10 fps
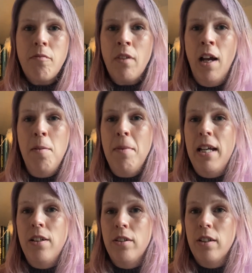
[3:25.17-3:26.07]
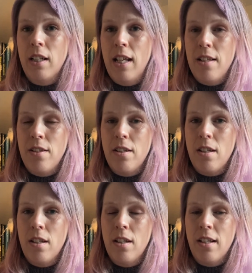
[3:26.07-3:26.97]
I made her a
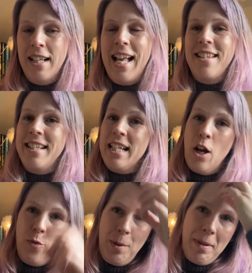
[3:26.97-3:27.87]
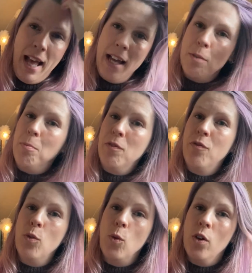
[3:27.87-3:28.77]
classic ribbed hat
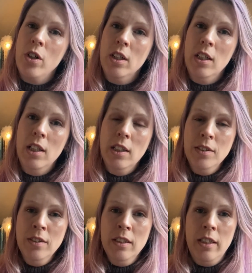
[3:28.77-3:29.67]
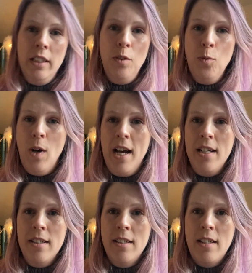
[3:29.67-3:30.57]
before in
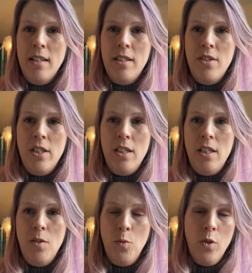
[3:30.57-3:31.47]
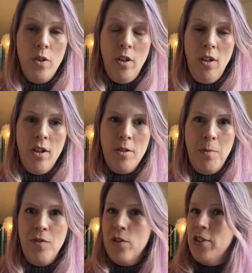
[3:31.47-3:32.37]
white that she wore a lot
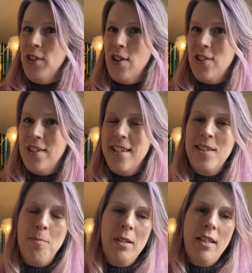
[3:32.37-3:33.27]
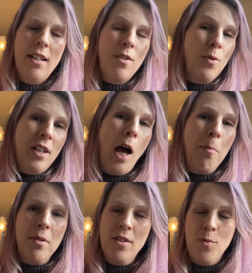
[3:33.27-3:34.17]
before she lost it, but that's what
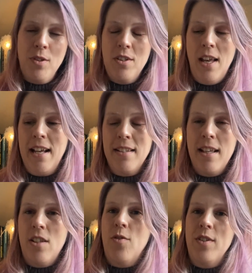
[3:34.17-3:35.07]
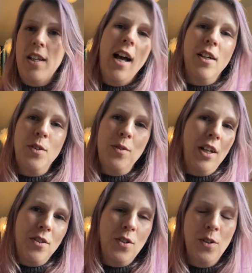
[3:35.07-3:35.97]
happens with accessories. I do
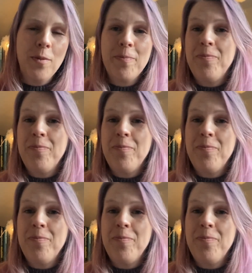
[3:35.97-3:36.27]
that too.